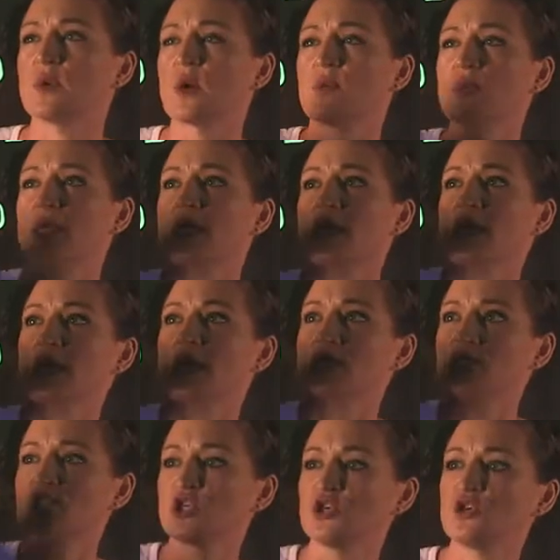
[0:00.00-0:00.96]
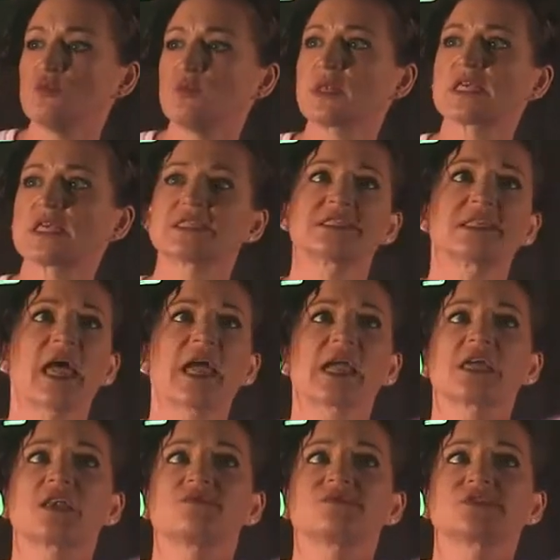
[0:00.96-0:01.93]
what we get. 2 plus
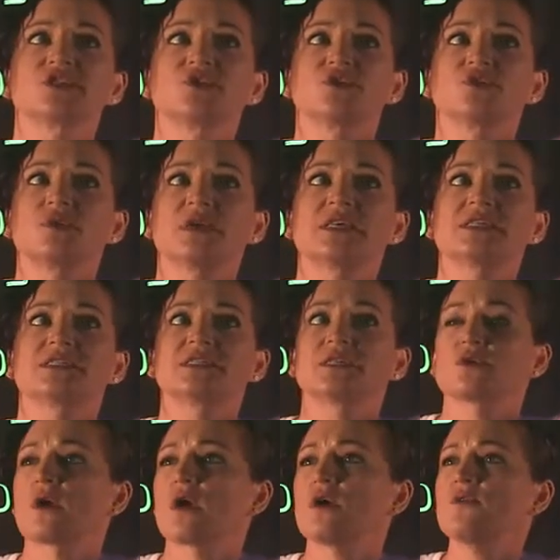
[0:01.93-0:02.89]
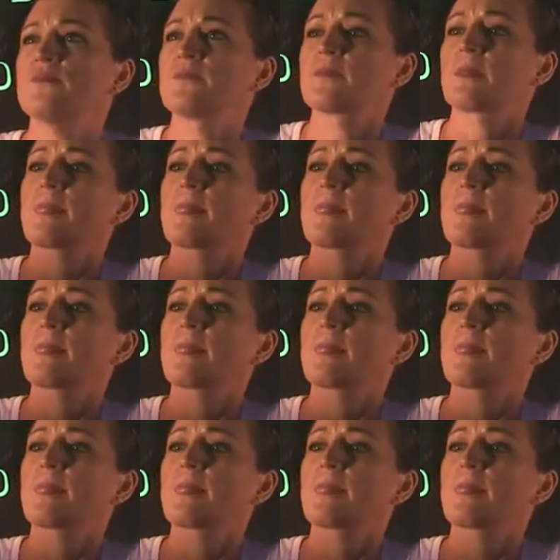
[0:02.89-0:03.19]
negative 2 is 0.